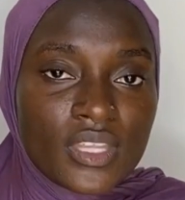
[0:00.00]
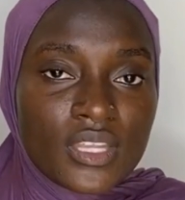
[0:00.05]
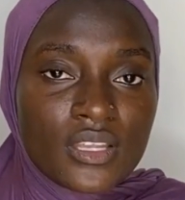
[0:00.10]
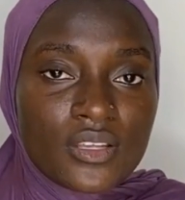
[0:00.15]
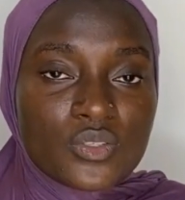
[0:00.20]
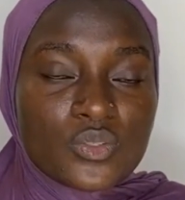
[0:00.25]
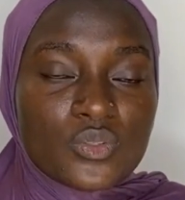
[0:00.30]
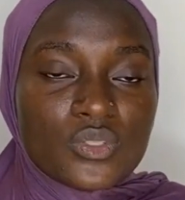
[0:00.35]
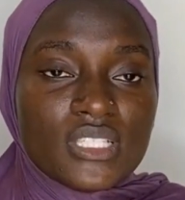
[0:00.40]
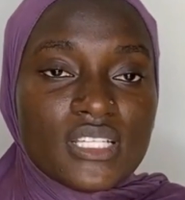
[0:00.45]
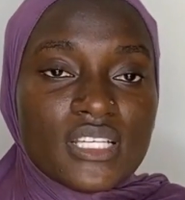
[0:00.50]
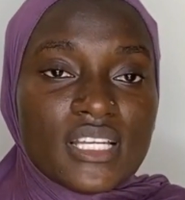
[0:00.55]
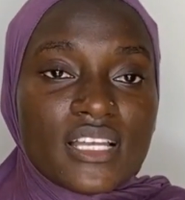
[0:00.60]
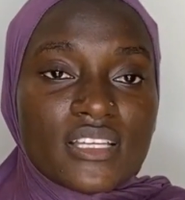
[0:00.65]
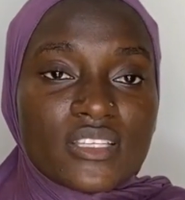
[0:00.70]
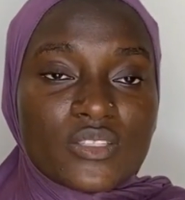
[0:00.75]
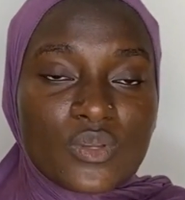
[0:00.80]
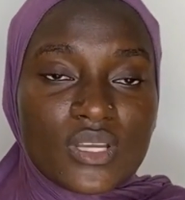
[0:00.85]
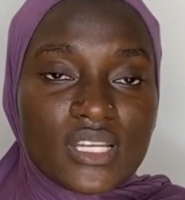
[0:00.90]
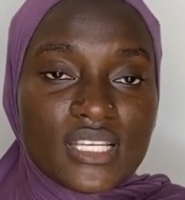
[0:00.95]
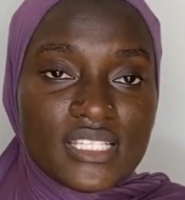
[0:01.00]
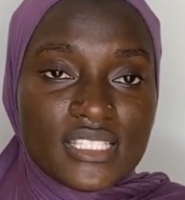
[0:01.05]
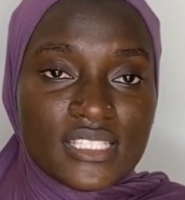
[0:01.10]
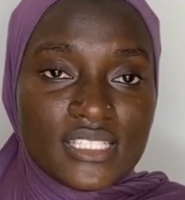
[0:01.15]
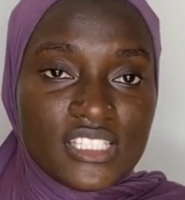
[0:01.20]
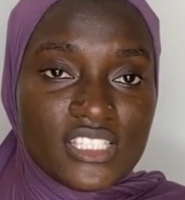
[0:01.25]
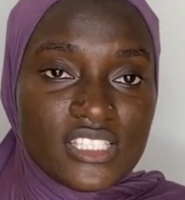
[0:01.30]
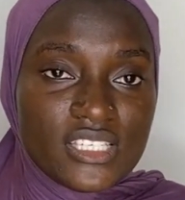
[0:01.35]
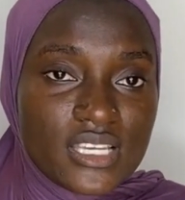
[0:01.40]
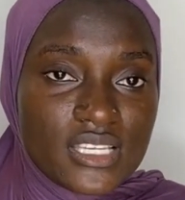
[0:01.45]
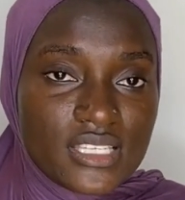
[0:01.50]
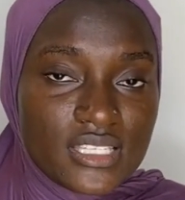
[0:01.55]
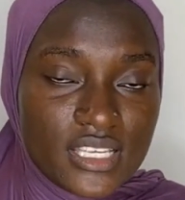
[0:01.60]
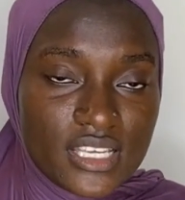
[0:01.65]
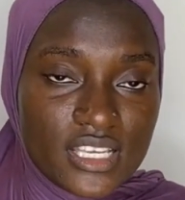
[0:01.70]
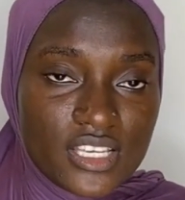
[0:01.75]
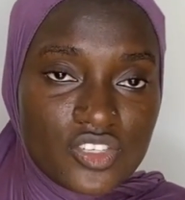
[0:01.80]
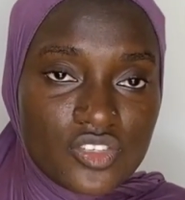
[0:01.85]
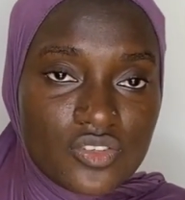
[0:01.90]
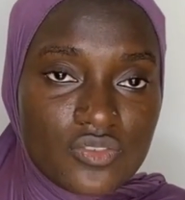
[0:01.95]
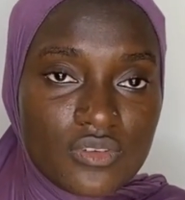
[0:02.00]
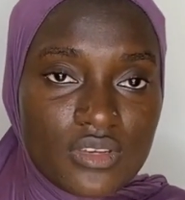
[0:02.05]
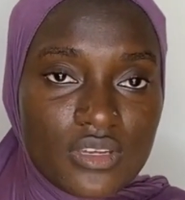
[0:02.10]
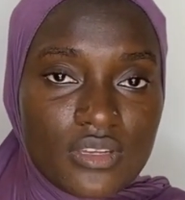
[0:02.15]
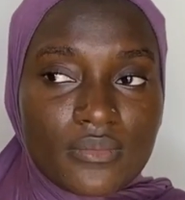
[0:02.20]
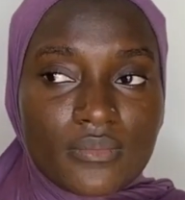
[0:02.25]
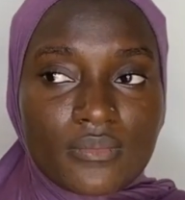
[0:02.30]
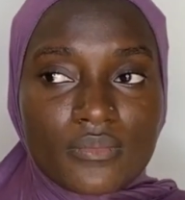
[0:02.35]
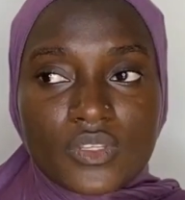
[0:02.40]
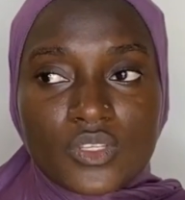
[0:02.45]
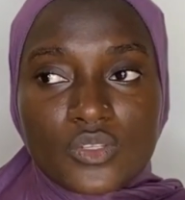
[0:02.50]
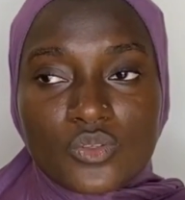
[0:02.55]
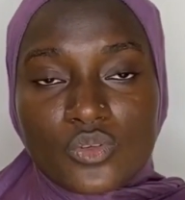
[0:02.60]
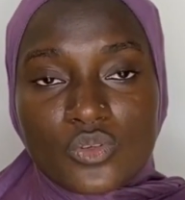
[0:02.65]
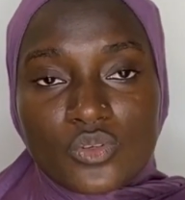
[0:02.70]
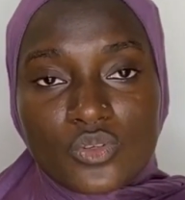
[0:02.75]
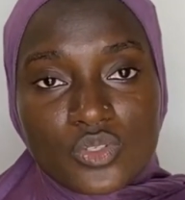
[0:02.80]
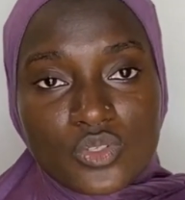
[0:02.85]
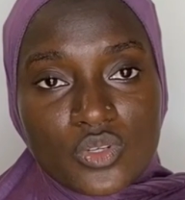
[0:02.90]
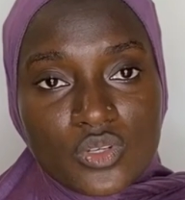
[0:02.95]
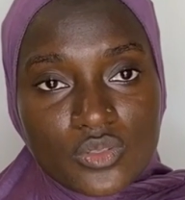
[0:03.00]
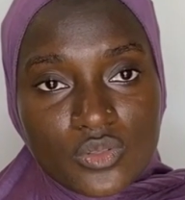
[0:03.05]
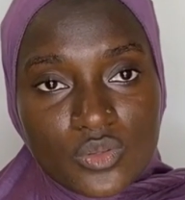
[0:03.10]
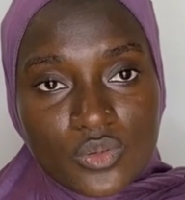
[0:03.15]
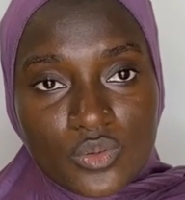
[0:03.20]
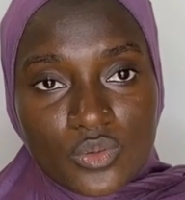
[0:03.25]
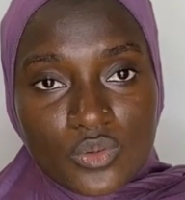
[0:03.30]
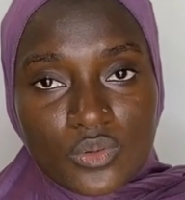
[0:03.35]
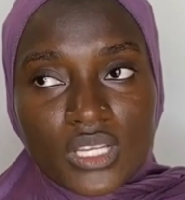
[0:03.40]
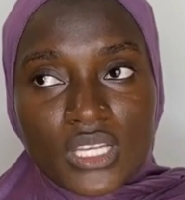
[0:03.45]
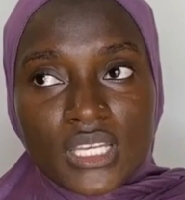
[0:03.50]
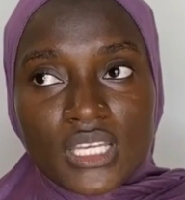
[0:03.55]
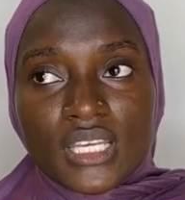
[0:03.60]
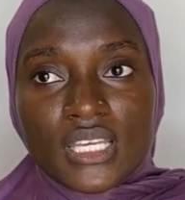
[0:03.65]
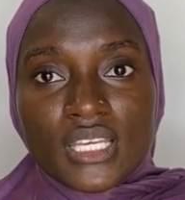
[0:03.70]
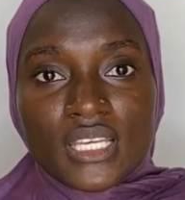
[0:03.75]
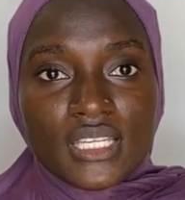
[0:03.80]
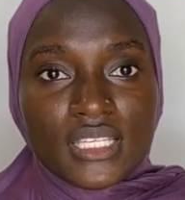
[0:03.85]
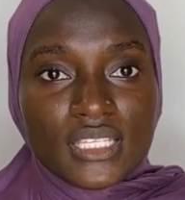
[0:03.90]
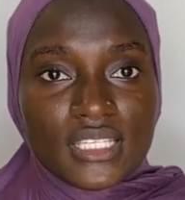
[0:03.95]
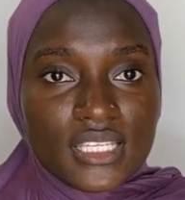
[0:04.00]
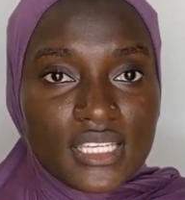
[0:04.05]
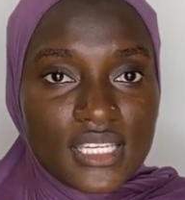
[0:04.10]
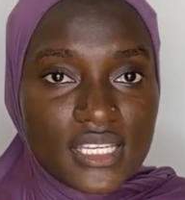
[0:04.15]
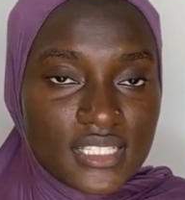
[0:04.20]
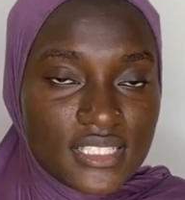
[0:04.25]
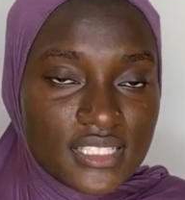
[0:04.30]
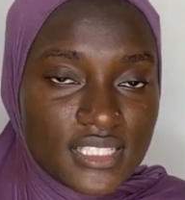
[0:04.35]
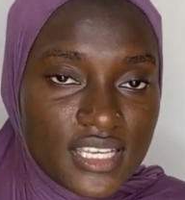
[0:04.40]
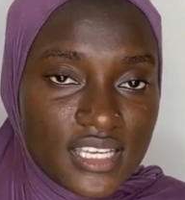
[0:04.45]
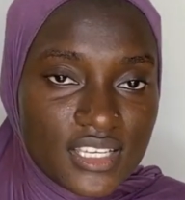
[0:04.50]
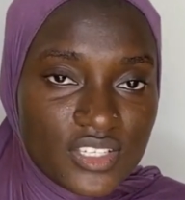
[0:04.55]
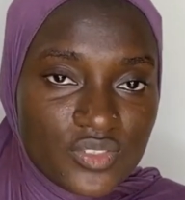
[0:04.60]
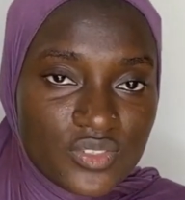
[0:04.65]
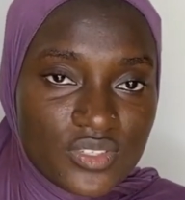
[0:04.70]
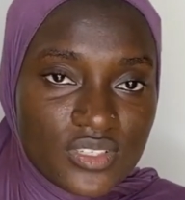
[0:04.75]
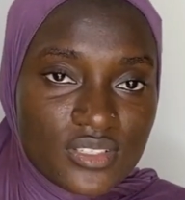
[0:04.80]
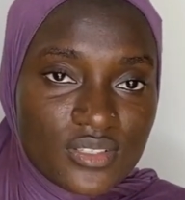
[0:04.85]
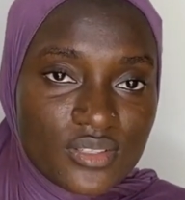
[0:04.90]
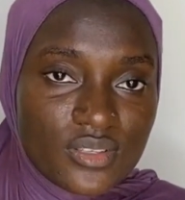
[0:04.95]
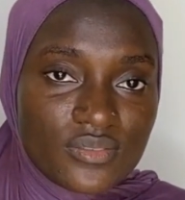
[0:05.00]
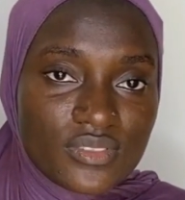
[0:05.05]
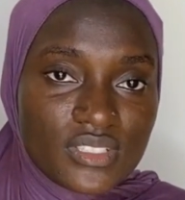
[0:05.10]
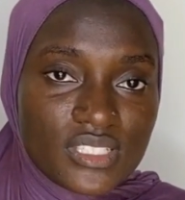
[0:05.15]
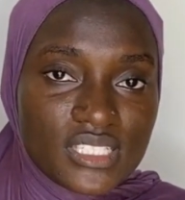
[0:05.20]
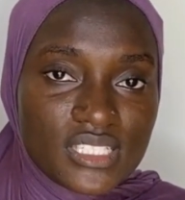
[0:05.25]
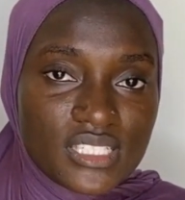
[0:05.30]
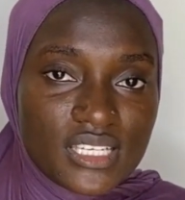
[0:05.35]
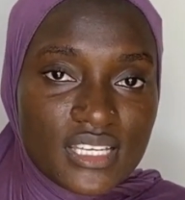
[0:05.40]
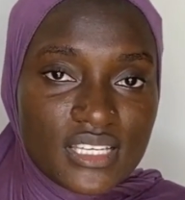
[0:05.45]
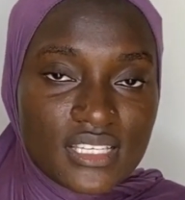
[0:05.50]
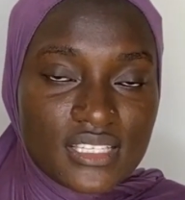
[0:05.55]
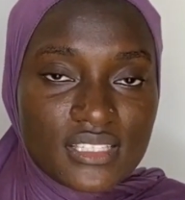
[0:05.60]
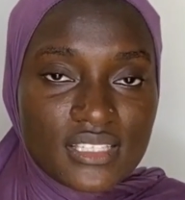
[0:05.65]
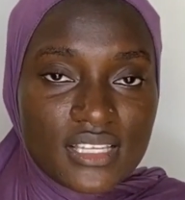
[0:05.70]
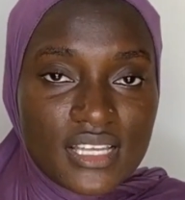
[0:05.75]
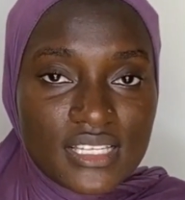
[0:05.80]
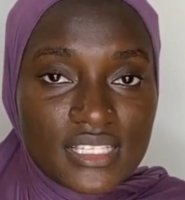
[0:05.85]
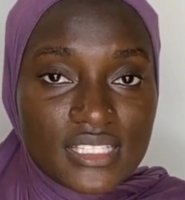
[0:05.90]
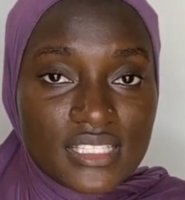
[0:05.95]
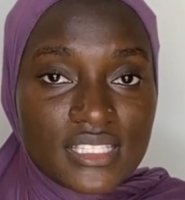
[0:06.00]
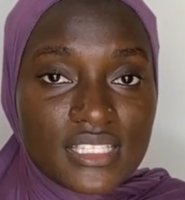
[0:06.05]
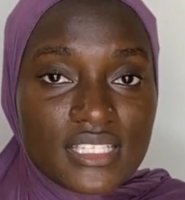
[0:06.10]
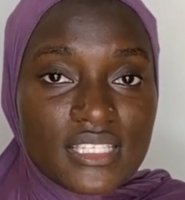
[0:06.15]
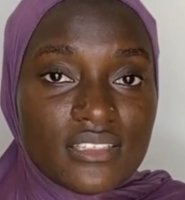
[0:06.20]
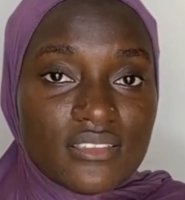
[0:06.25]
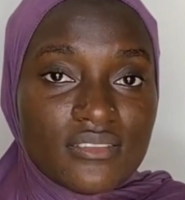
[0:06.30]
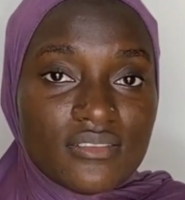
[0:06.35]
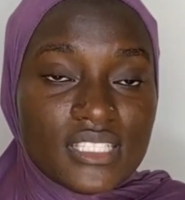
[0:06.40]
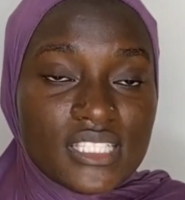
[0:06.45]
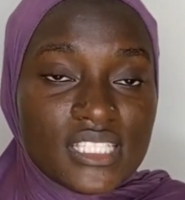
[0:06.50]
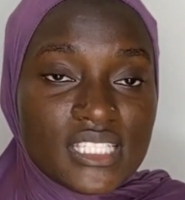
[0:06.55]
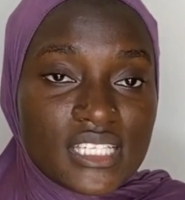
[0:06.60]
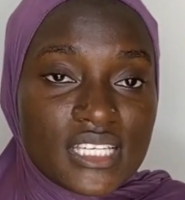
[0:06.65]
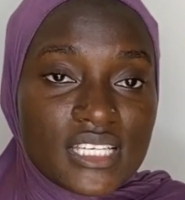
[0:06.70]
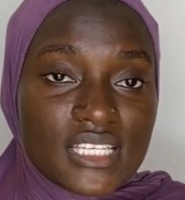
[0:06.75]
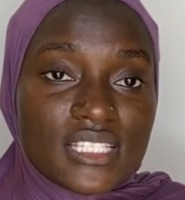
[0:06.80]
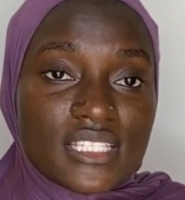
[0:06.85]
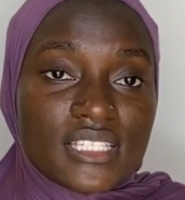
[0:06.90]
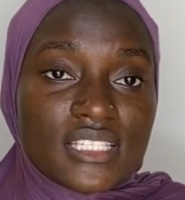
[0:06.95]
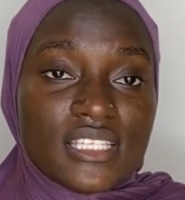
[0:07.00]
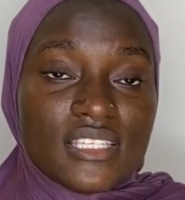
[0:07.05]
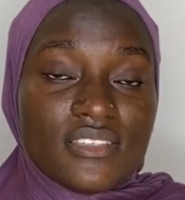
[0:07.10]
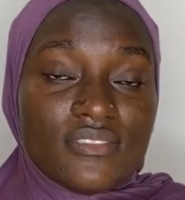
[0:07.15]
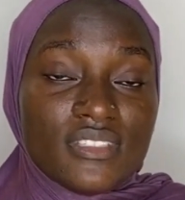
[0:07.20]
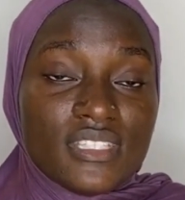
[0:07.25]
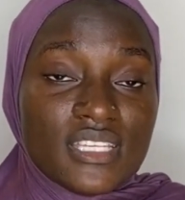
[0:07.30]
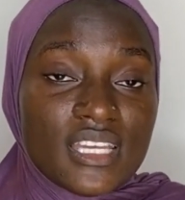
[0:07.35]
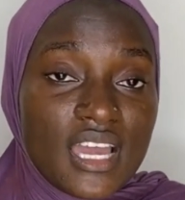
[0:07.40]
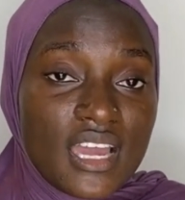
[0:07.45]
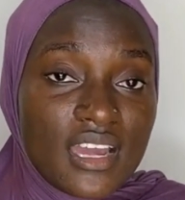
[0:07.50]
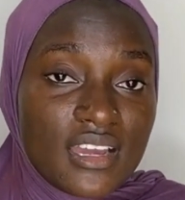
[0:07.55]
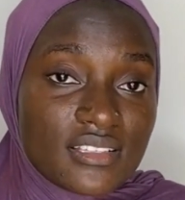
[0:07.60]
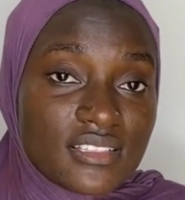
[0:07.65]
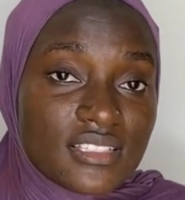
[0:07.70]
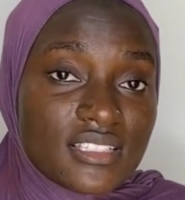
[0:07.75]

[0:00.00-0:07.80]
So the last one is the chest x-ray. So you just go take the x-rays of the chest and see if the heart